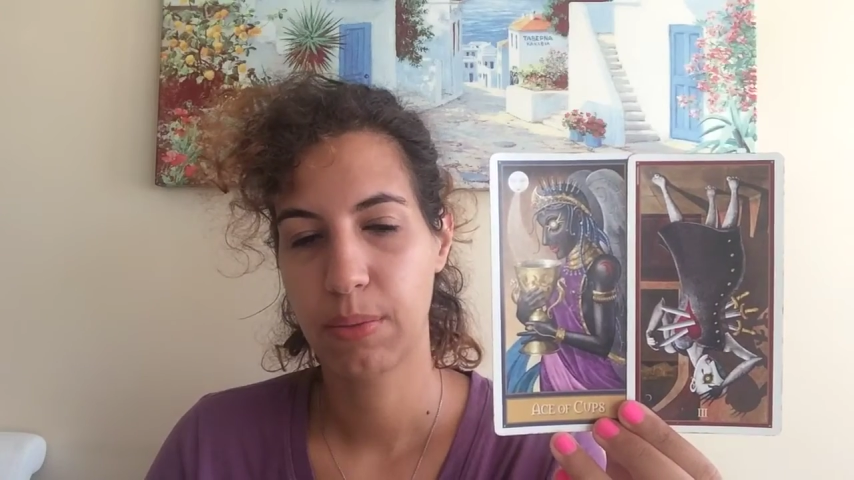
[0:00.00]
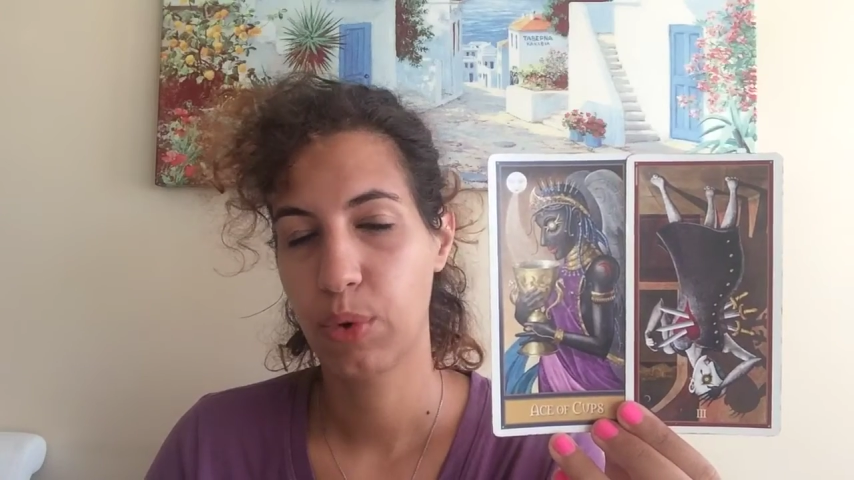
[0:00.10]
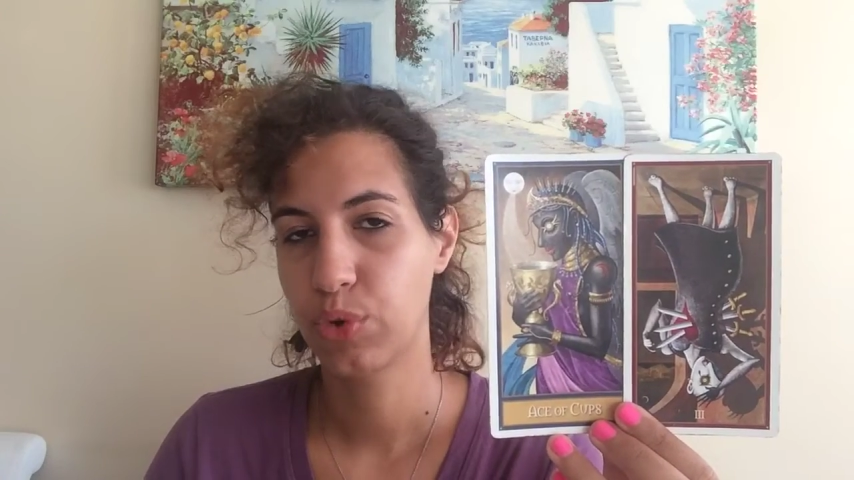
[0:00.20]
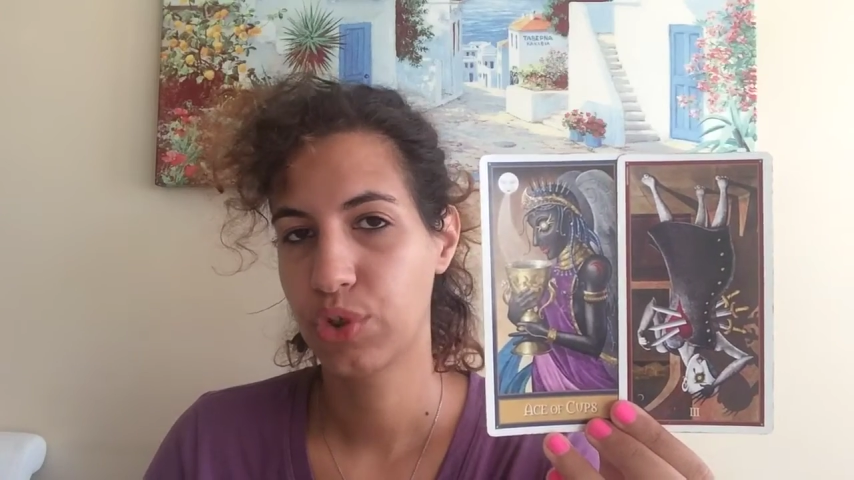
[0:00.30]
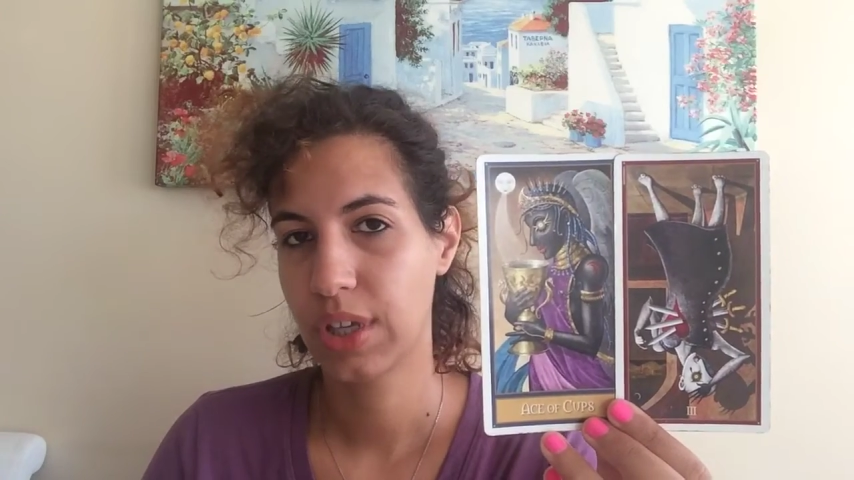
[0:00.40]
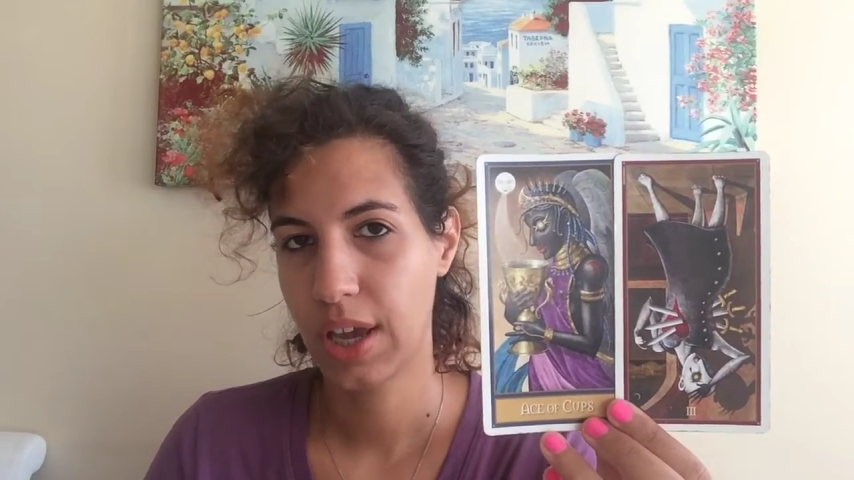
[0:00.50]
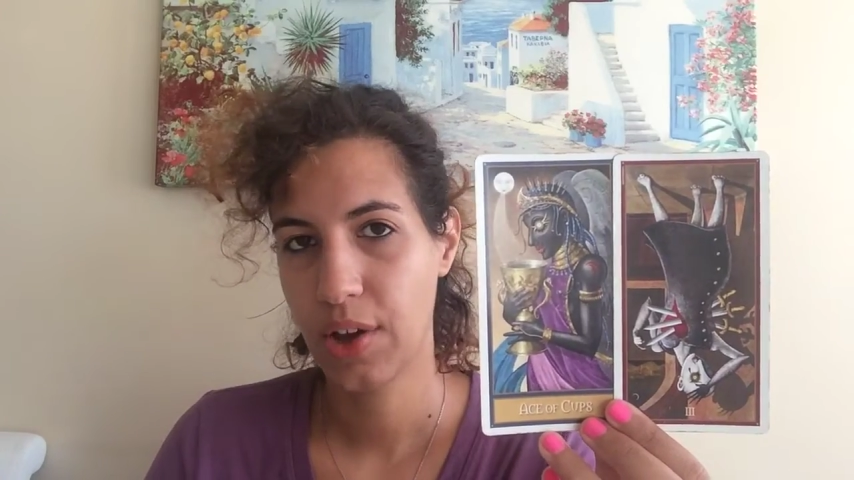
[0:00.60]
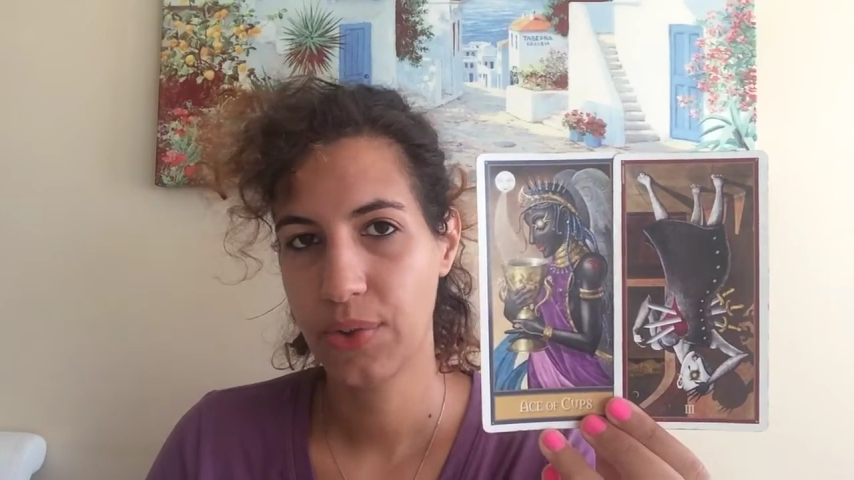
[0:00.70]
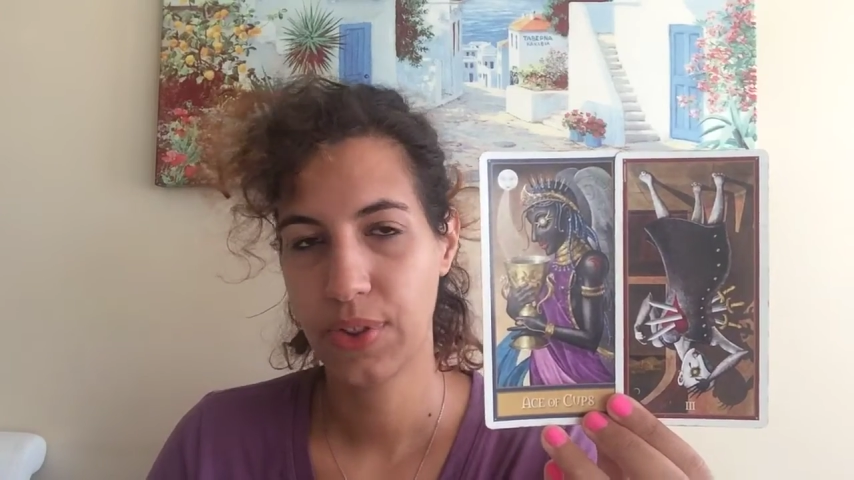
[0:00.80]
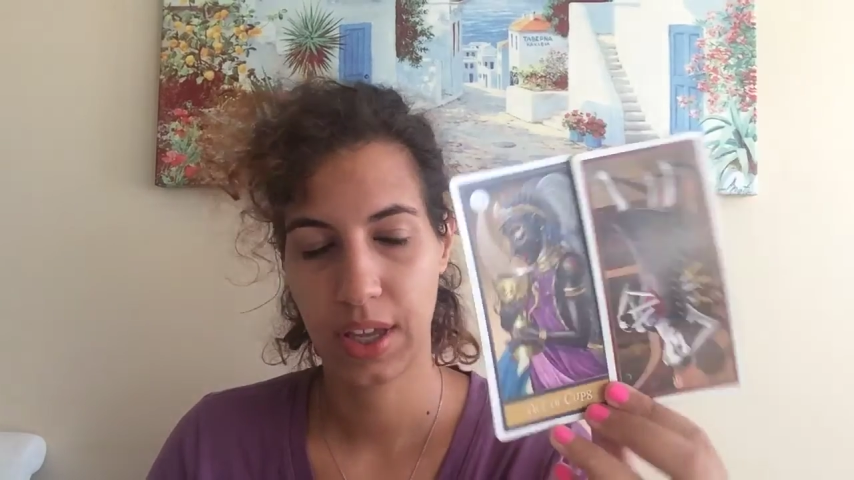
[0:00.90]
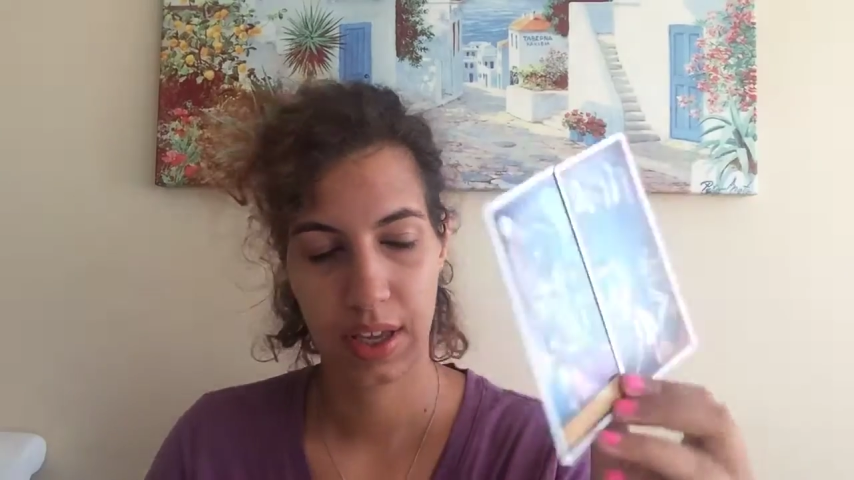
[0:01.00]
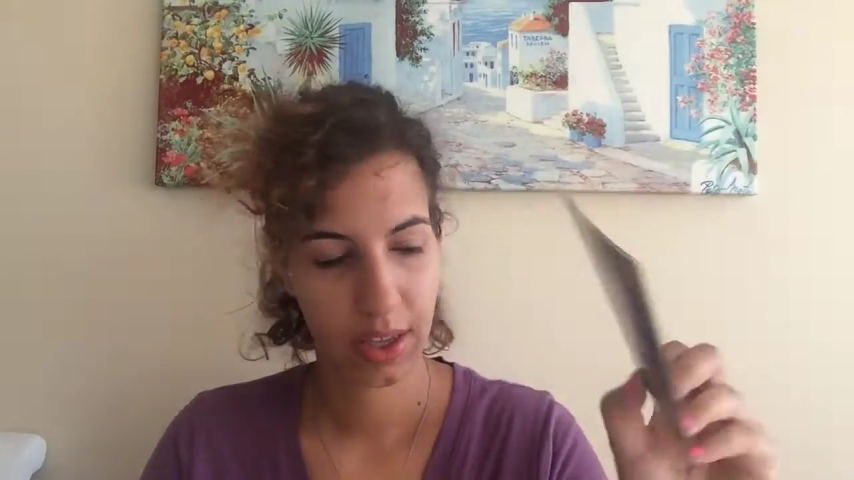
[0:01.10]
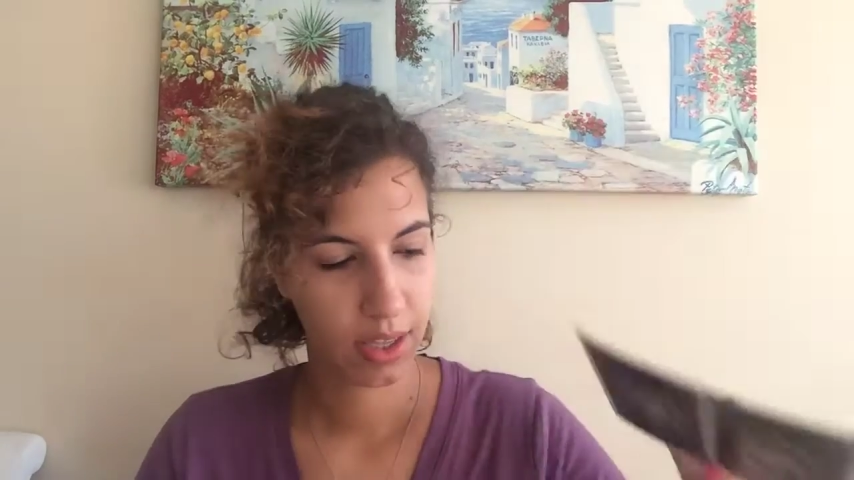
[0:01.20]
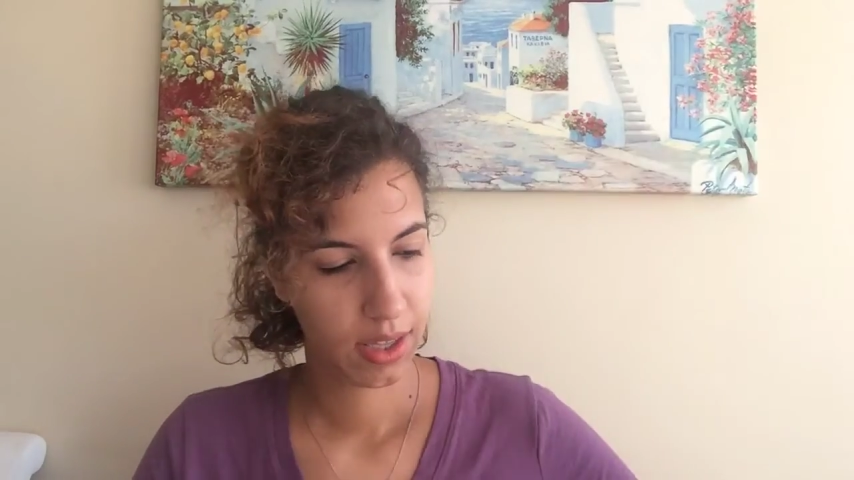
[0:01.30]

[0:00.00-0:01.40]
emotionally healthy.